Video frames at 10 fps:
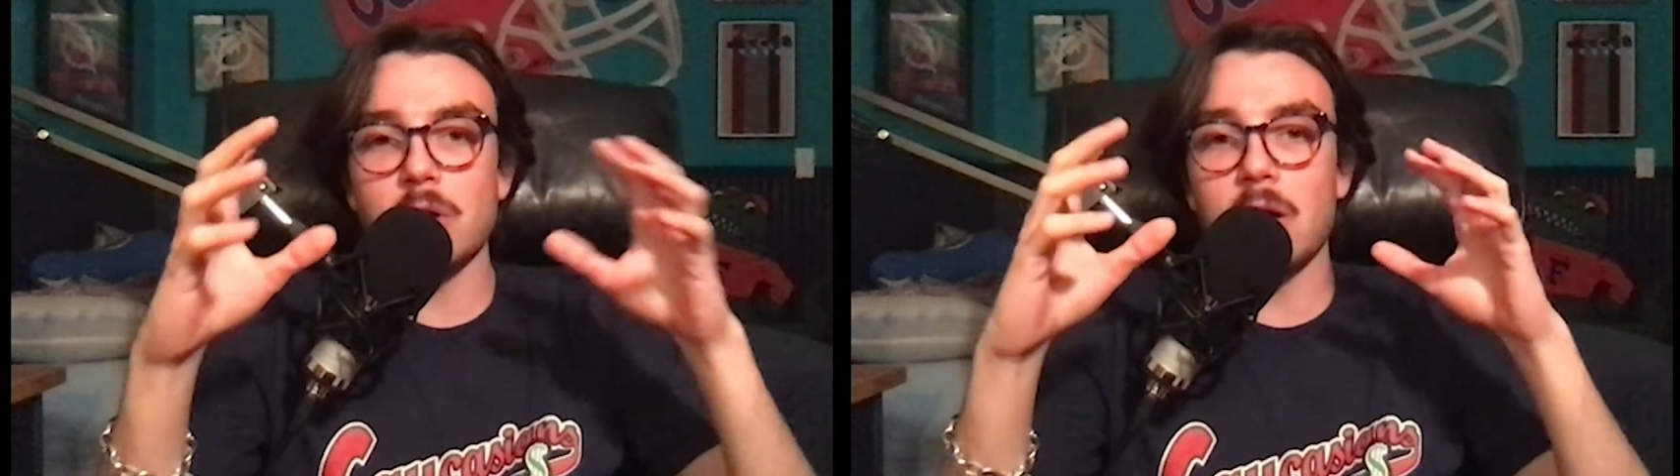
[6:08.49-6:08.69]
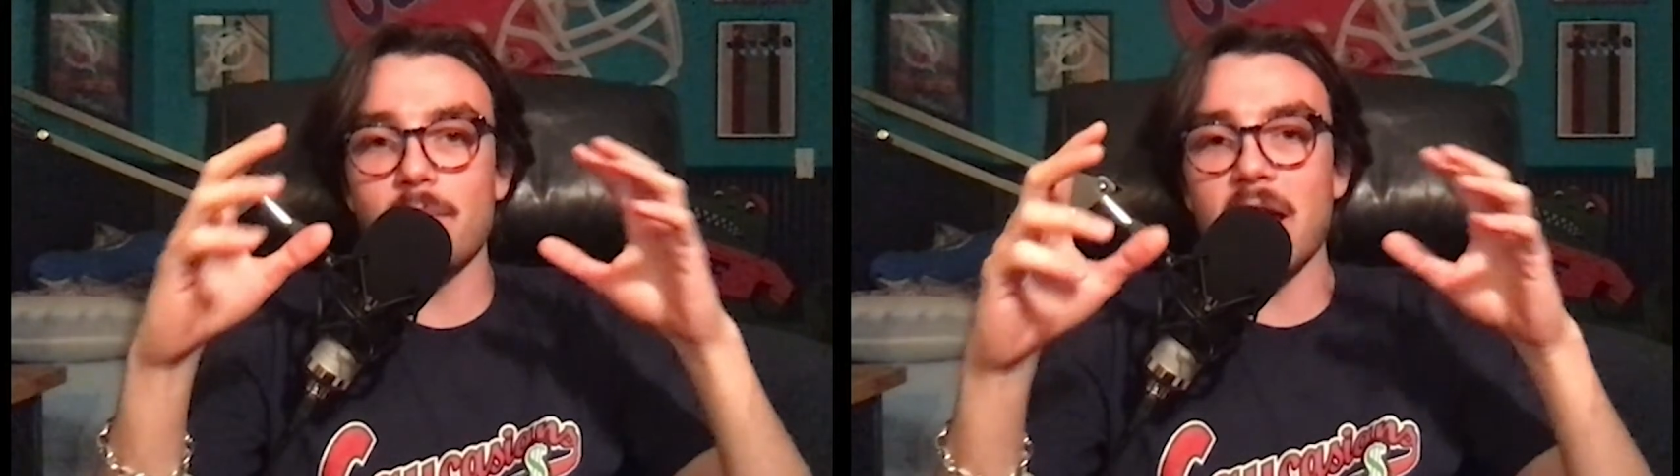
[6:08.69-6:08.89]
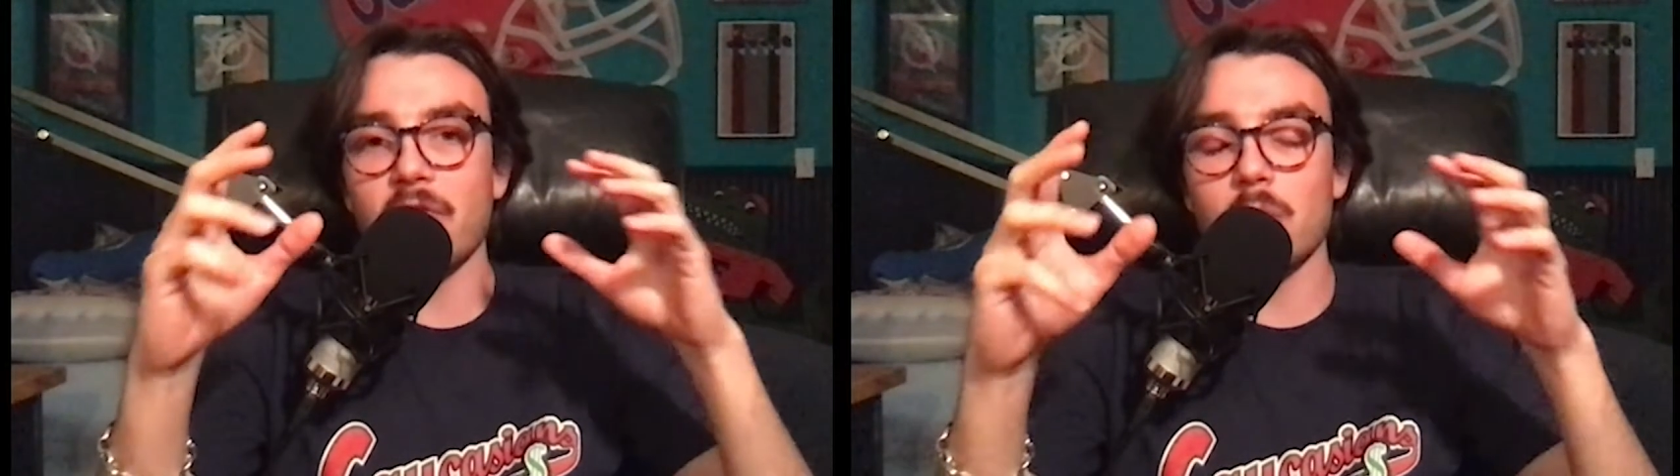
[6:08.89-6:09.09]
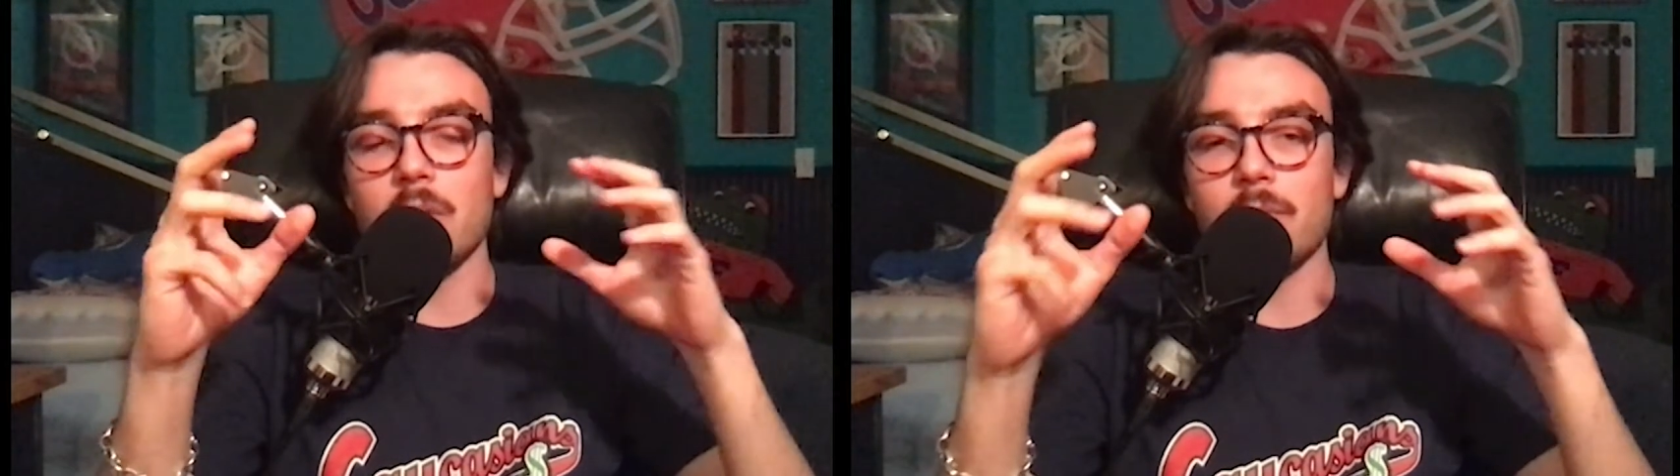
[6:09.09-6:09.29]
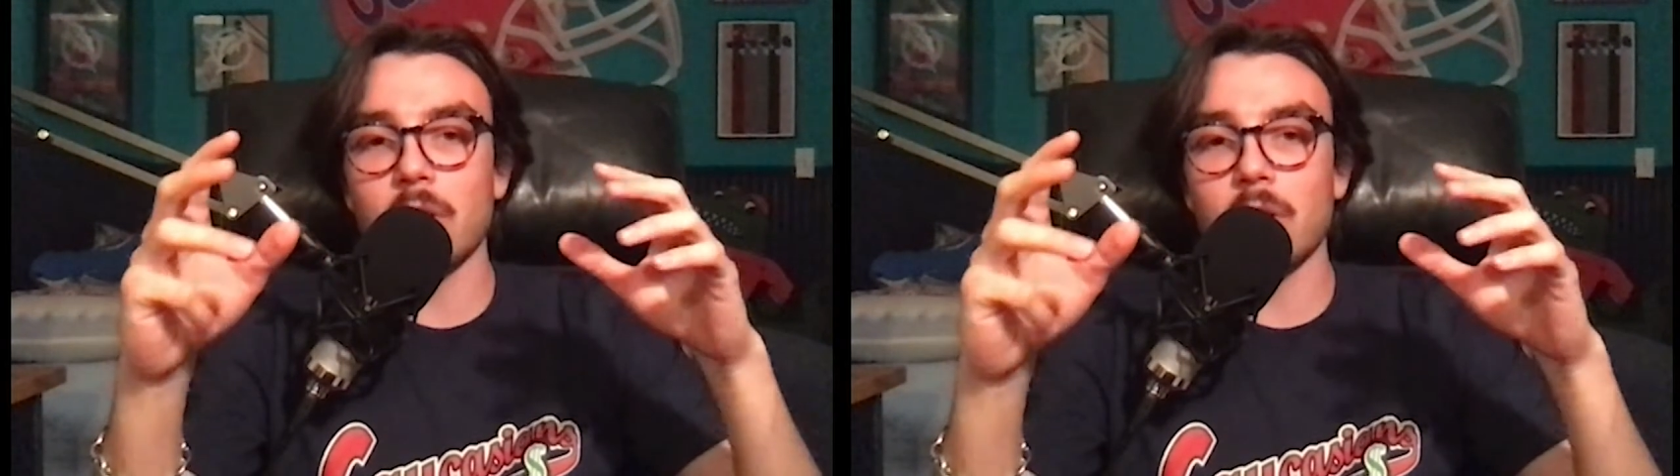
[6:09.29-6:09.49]
comeback for
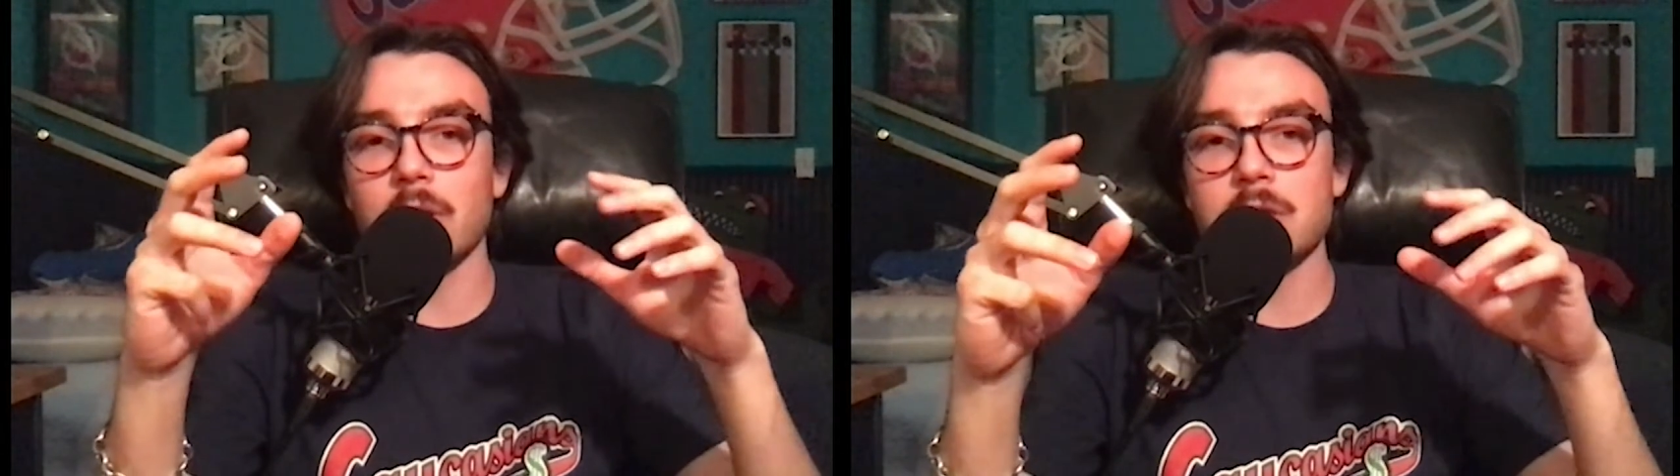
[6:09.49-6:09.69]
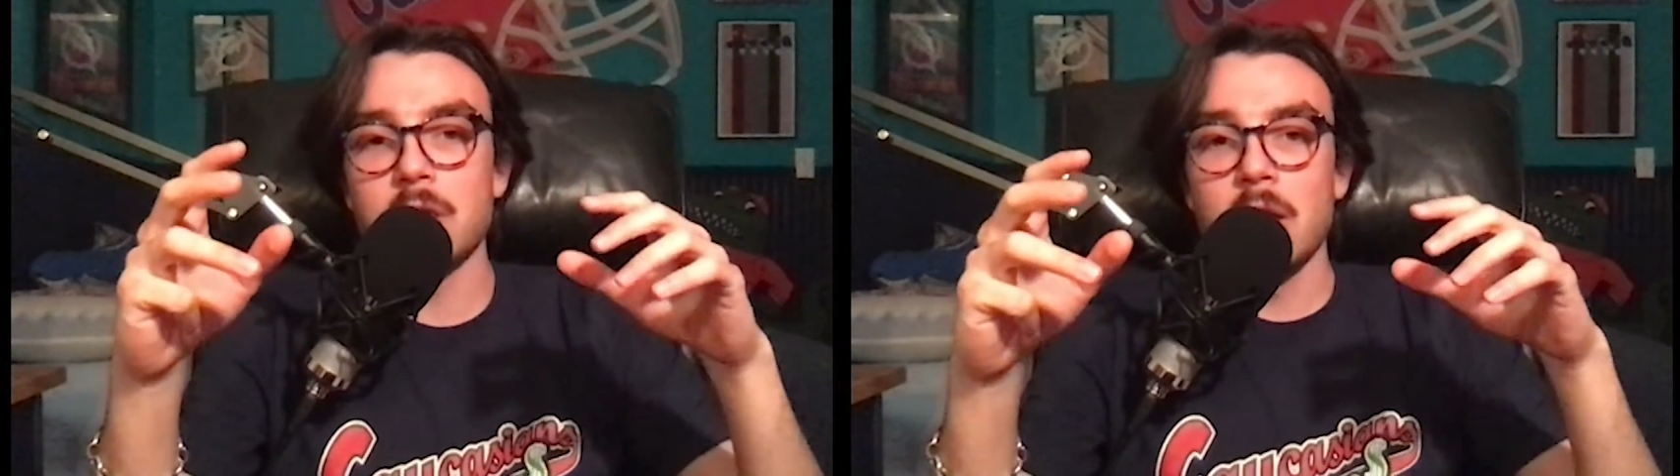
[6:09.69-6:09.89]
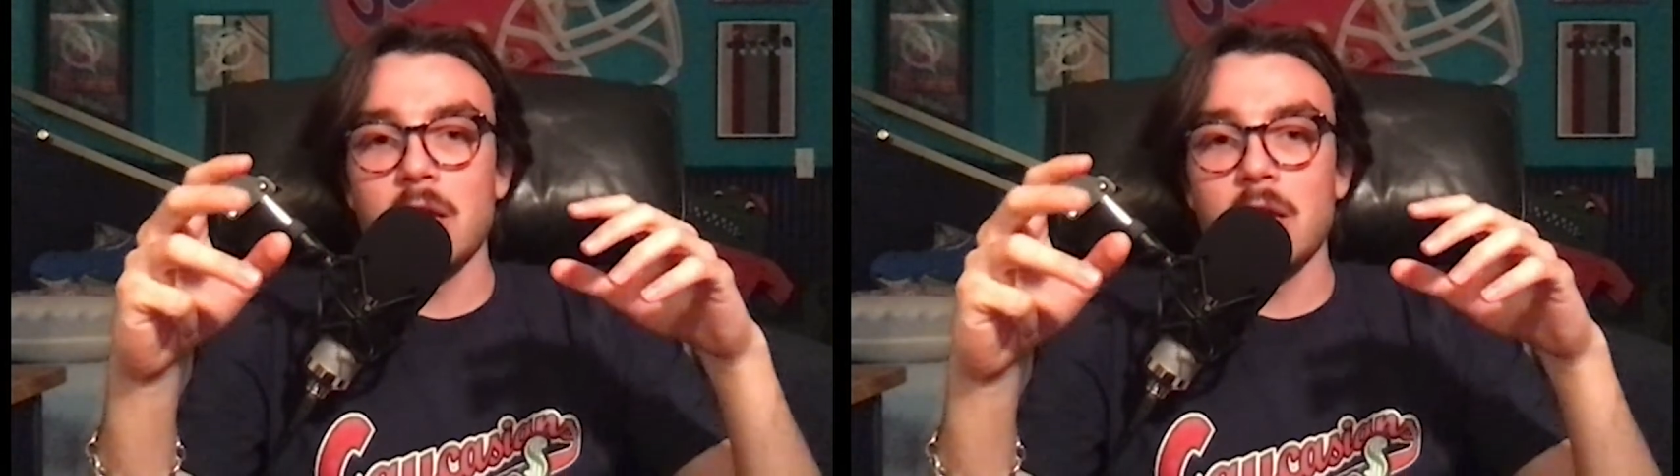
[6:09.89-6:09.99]
the Marlins.